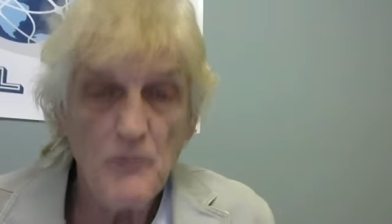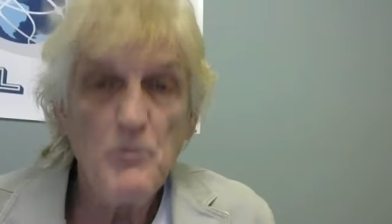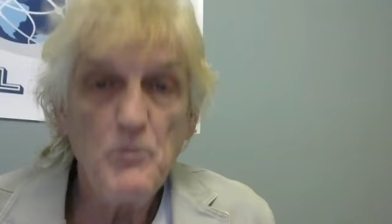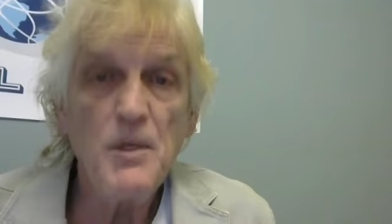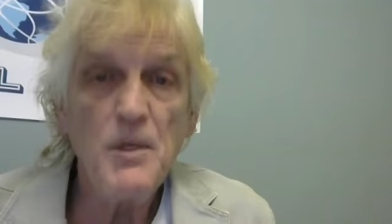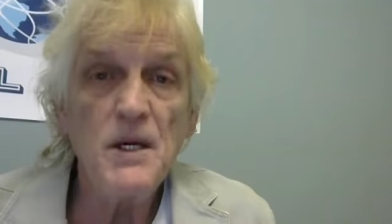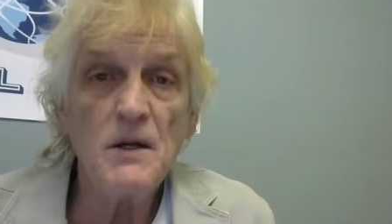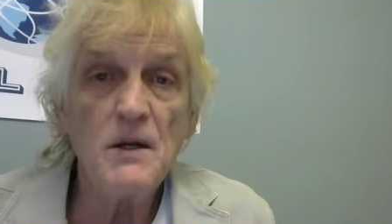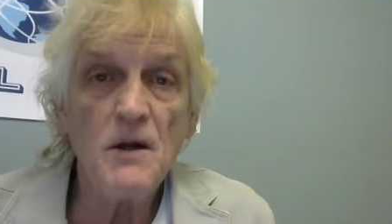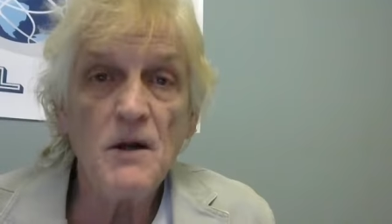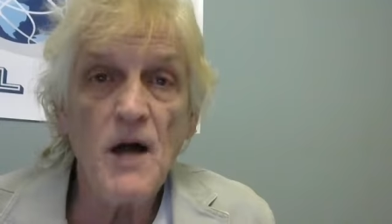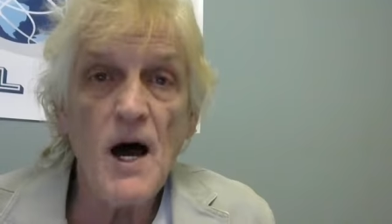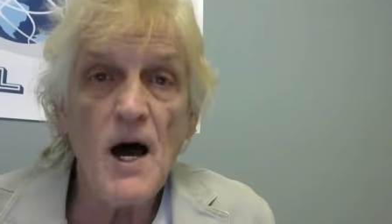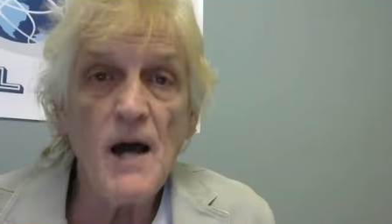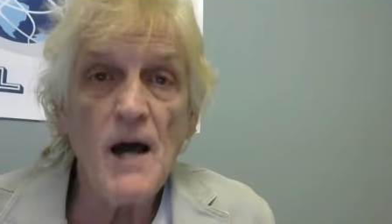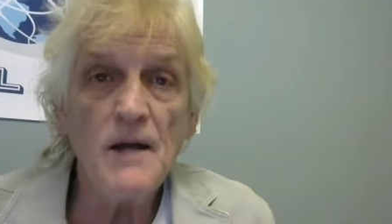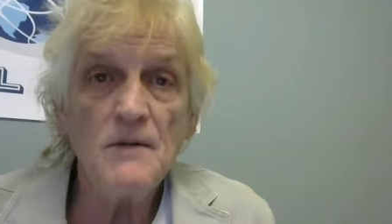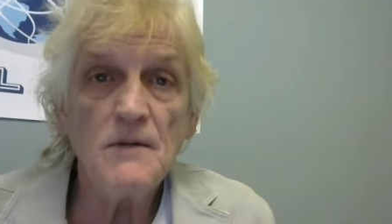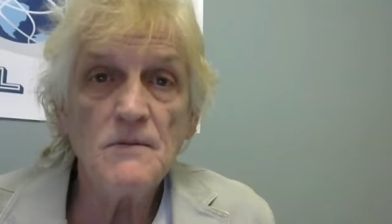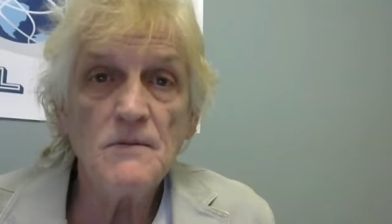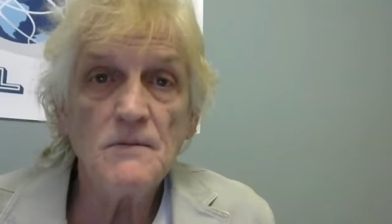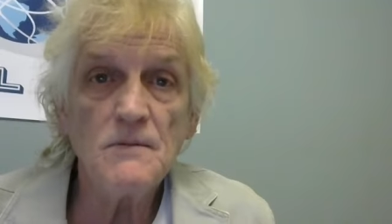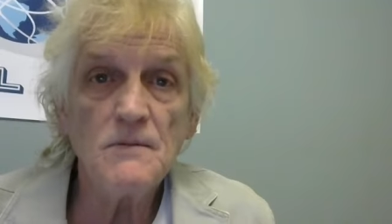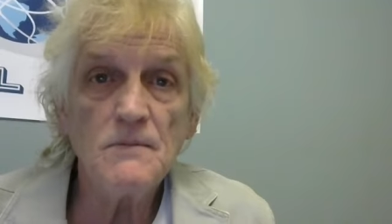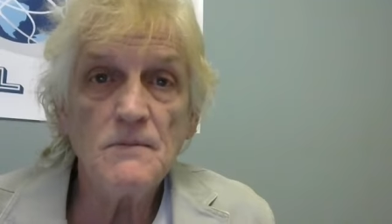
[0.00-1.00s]
Be a
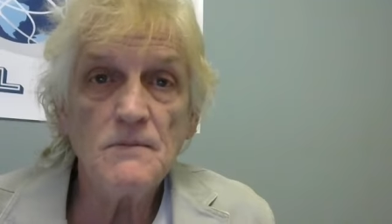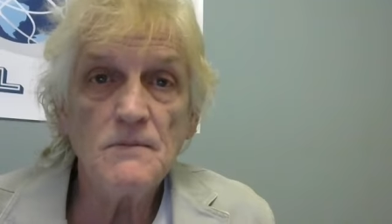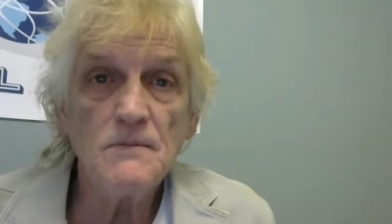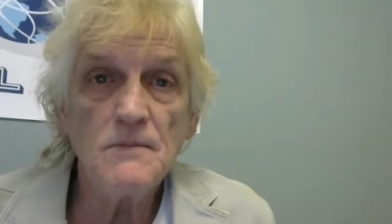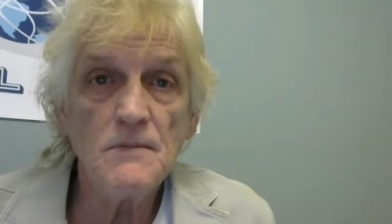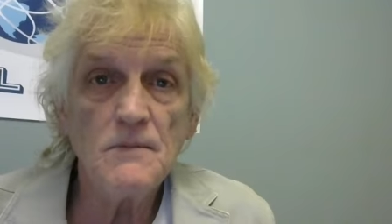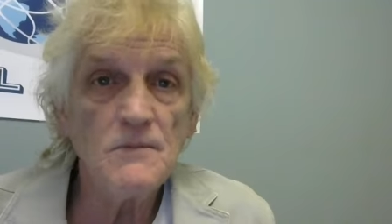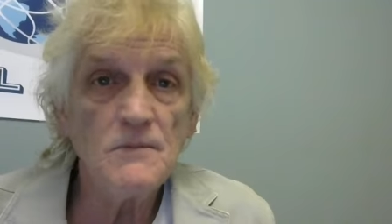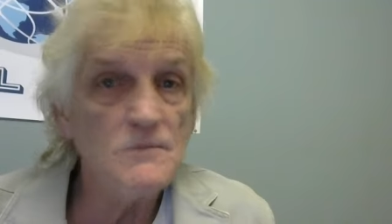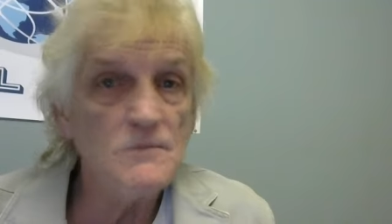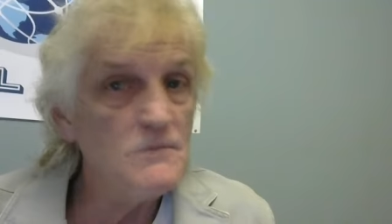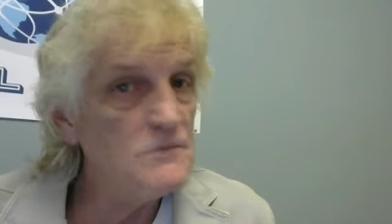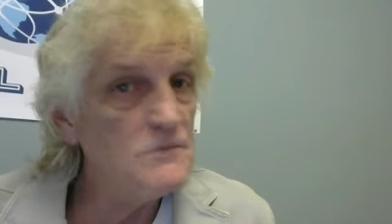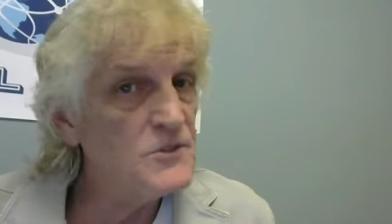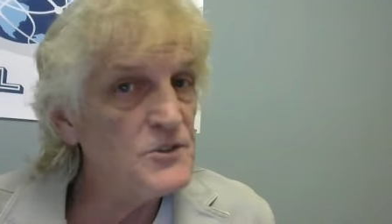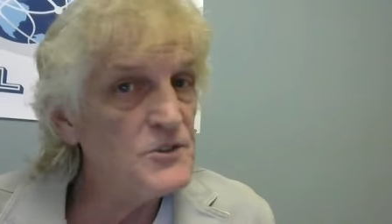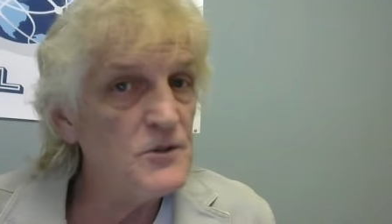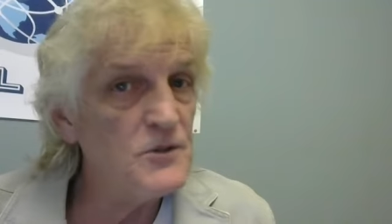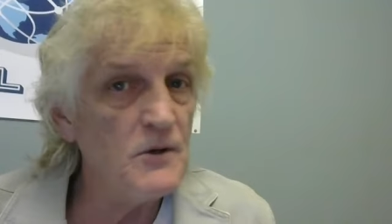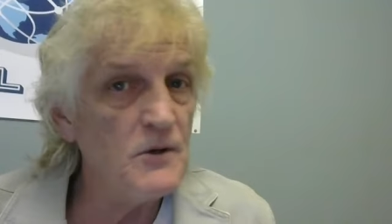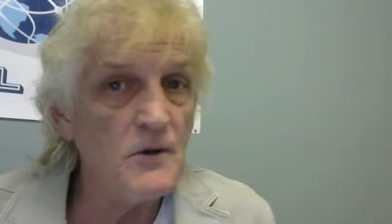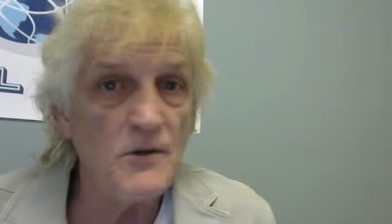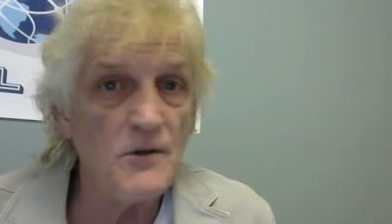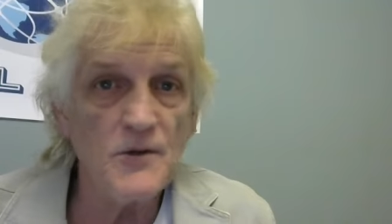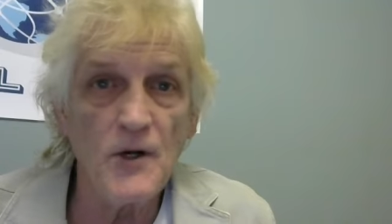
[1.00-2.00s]
light.
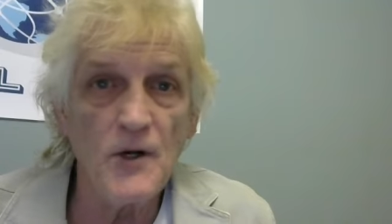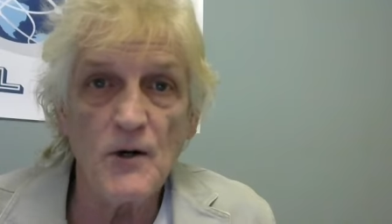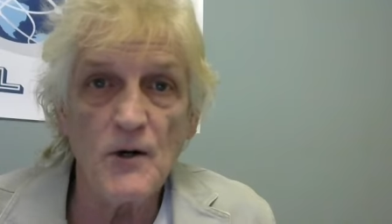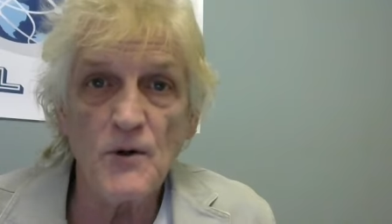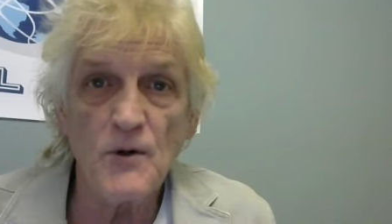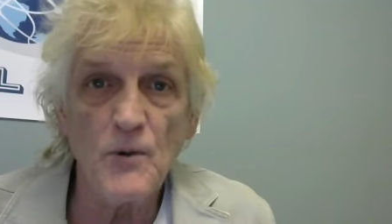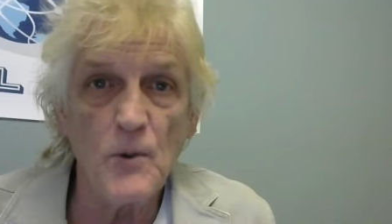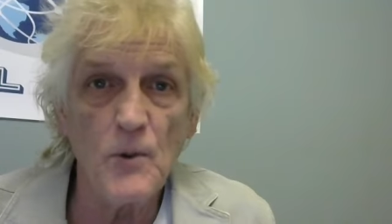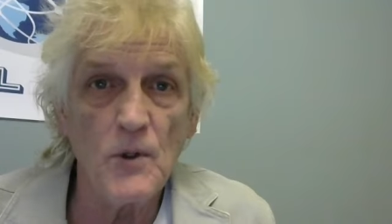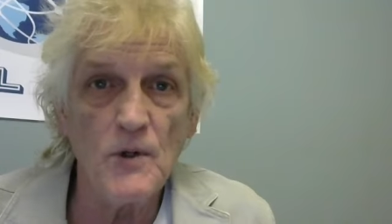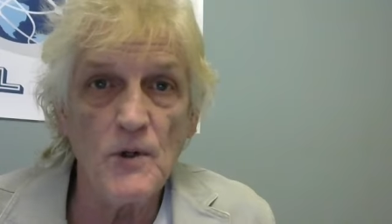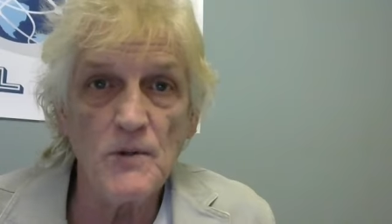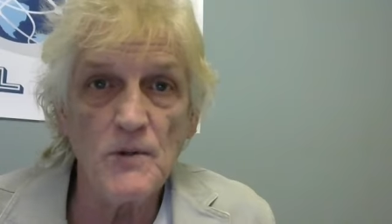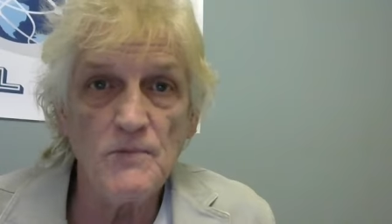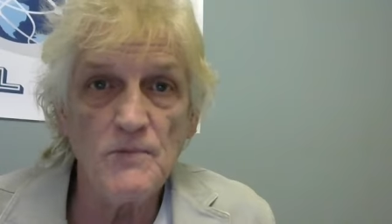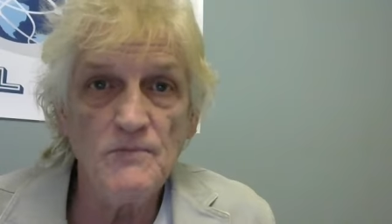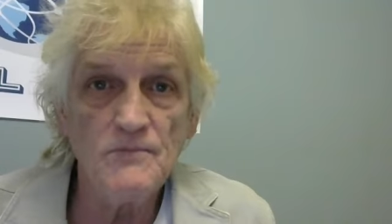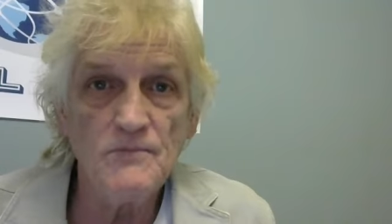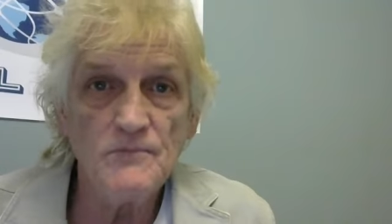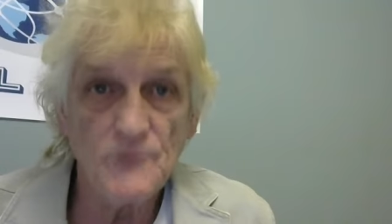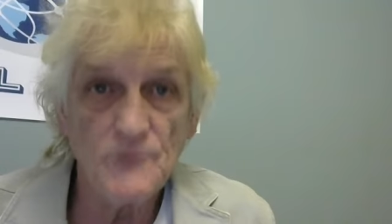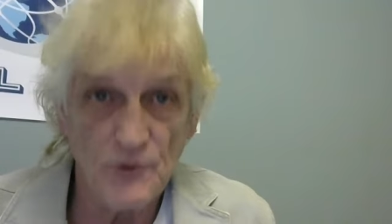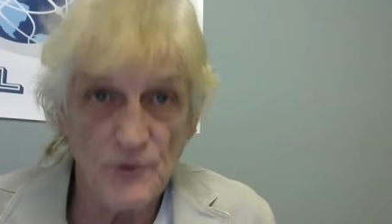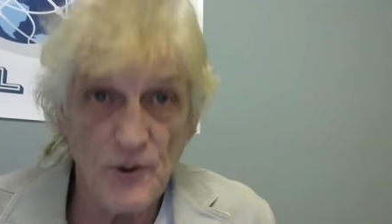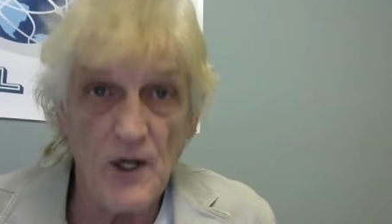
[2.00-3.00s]
Still a dark world.
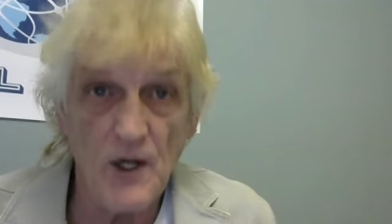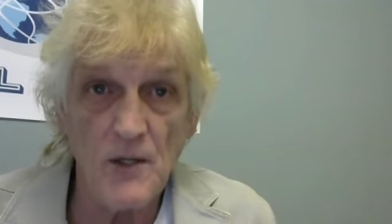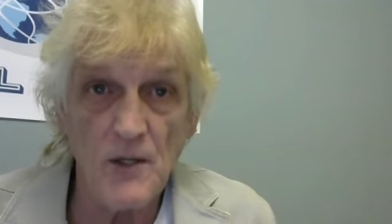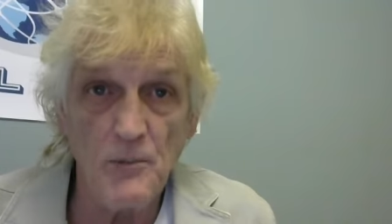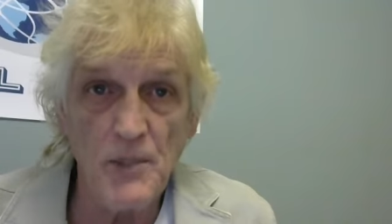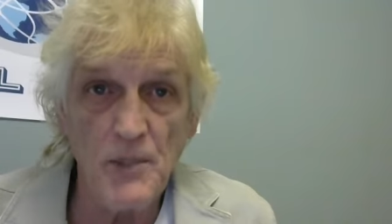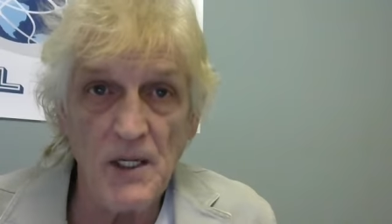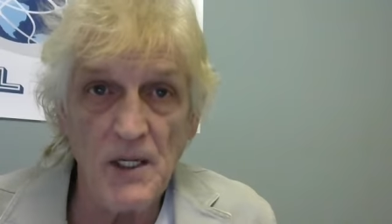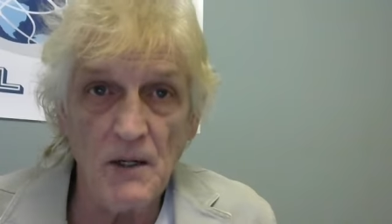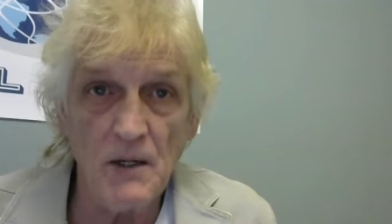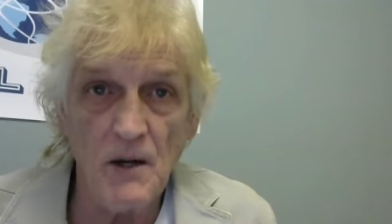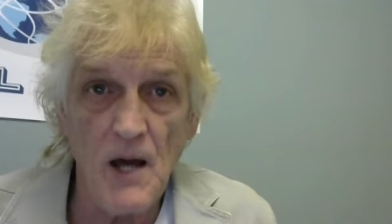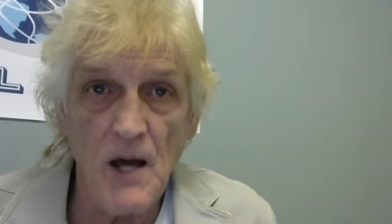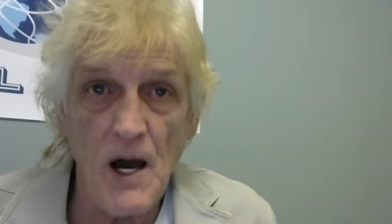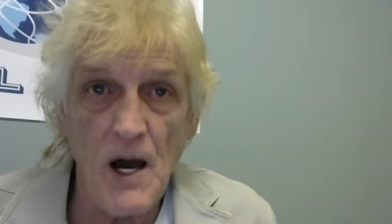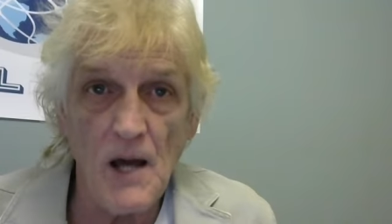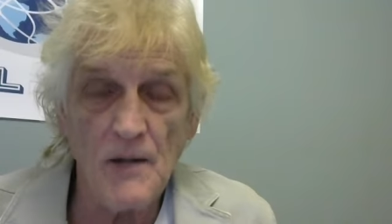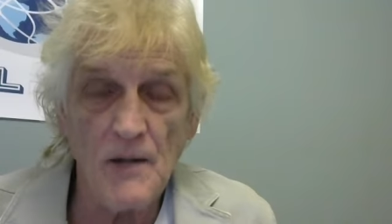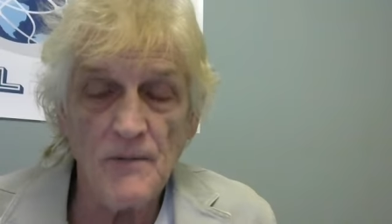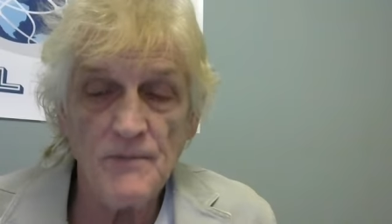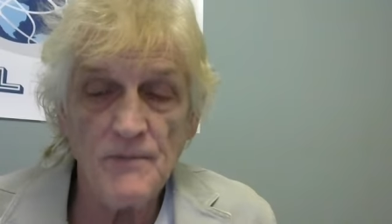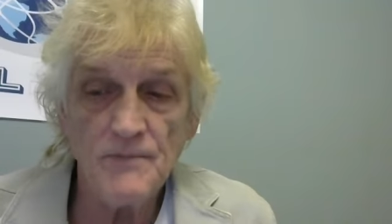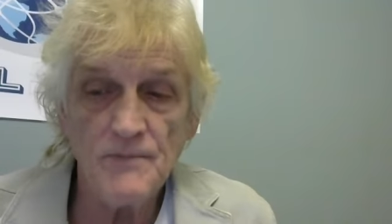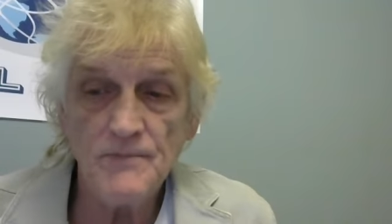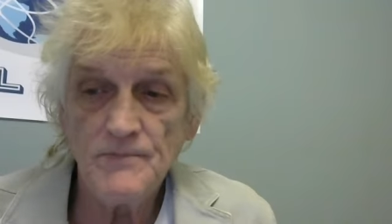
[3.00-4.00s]
Try to be a light,